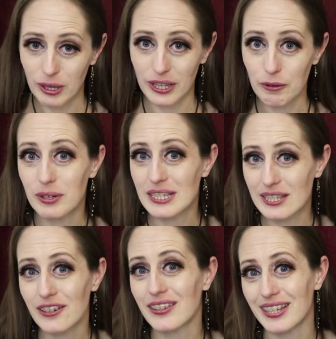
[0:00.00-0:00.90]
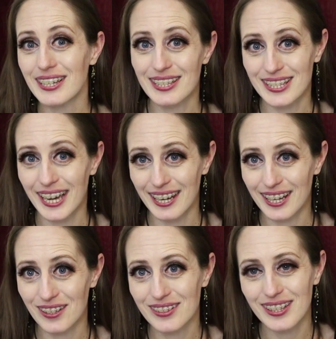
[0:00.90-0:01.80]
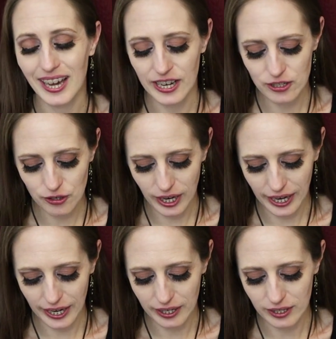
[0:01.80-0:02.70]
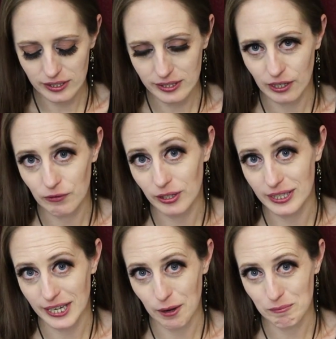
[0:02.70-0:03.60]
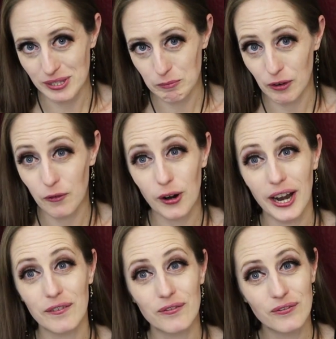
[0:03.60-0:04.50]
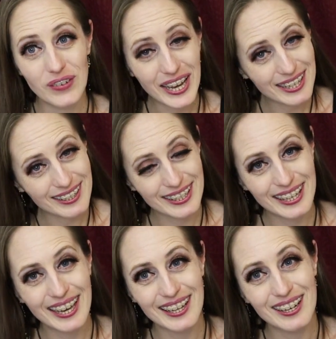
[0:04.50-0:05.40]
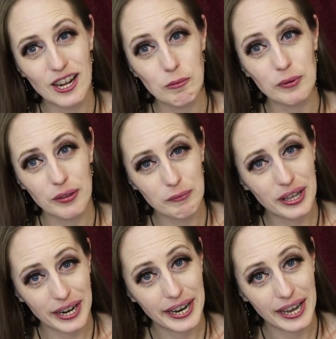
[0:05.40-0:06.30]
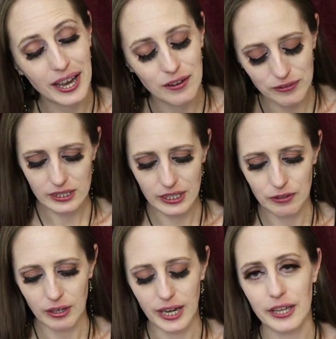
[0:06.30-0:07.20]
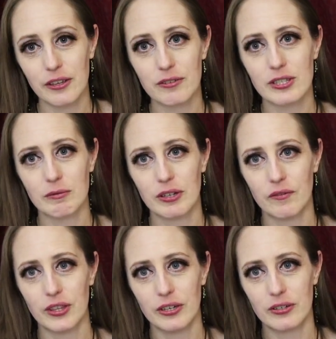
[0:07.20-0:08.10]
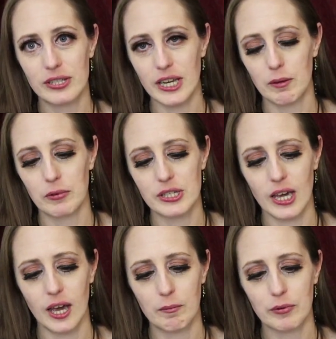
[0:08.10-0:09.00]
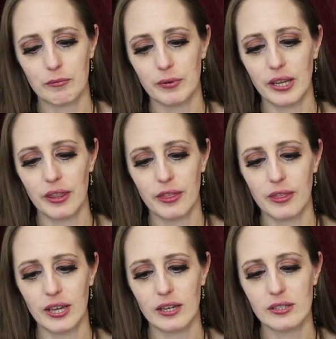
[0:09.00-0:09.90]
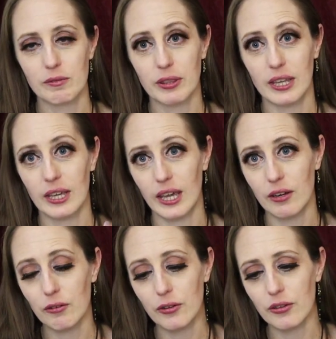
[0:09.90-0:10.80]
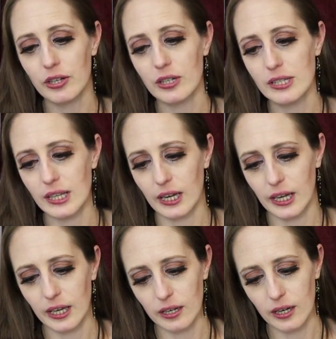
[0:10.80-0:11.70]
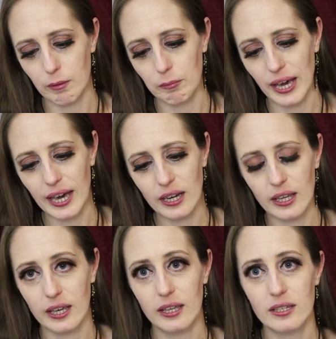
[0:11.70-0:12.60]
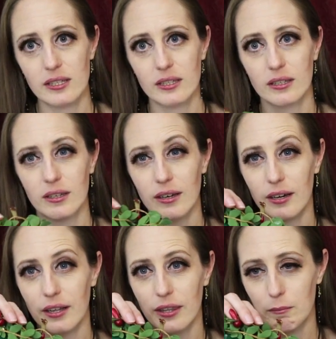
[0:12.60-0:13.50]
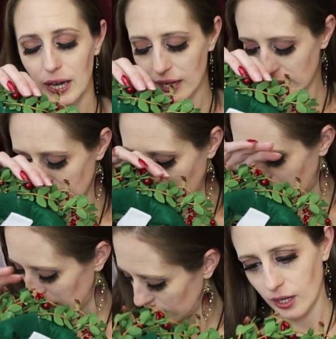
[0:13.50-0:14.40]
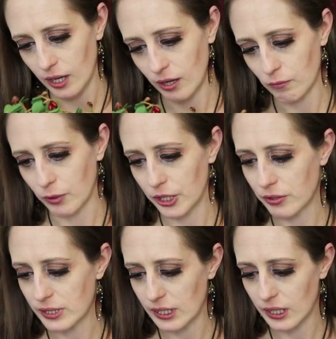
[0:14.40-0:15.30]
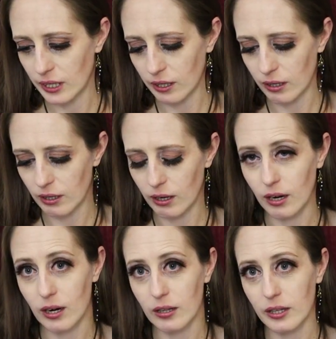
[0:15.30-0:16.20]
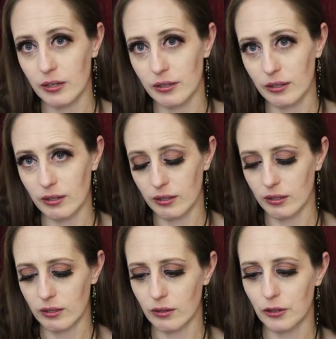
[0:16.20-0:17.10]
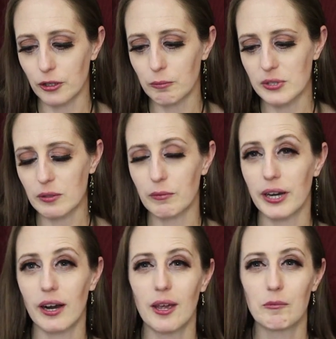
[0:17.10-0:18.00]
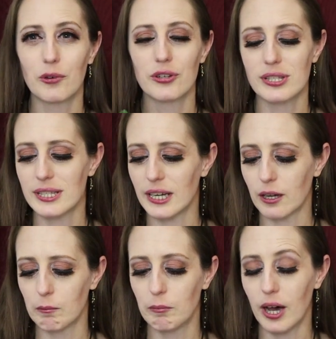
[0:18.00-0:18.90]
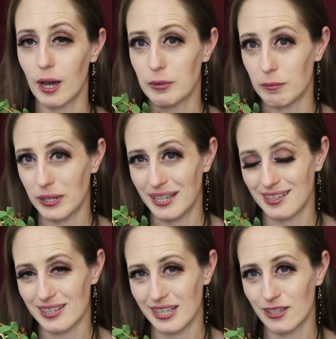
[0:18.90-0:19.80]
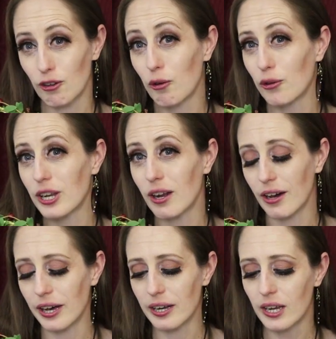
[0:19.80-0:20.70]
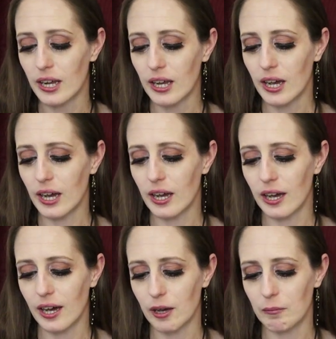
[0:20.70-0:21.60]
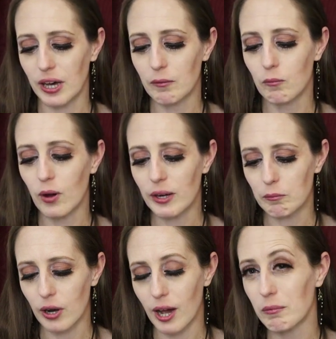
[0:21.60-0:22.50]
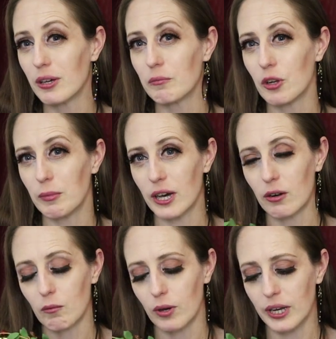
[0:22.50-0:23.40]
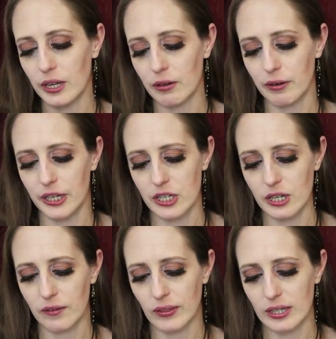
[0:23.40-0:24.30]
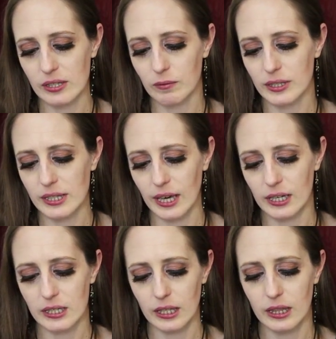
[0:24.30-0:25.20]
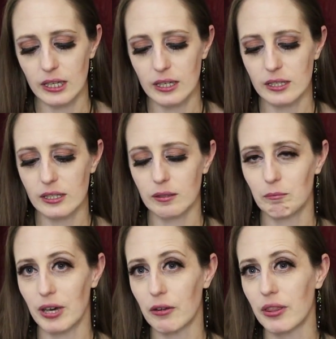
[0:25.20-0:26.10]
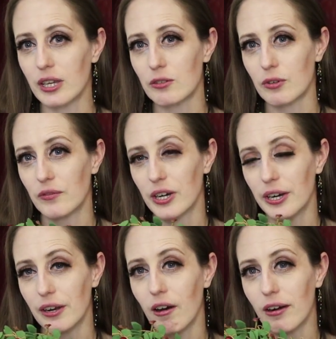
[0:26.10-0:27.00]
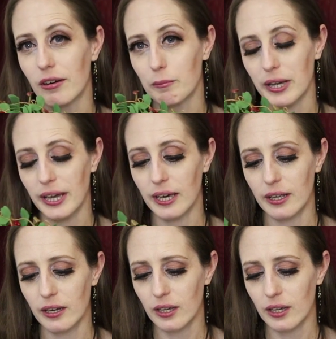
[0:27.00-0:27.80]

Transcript: Well, it was certainly exciting. I tried several attempts before I finally ended up with what I have. So I used one of those tabletop wreath things with the candle holders, and I ended up padding it on the back side. And what you see here are little loops where I'm going to stick bobby pins in to hold it on. One problem, no matter what iteration of this, was that these metal things were very hard on my head,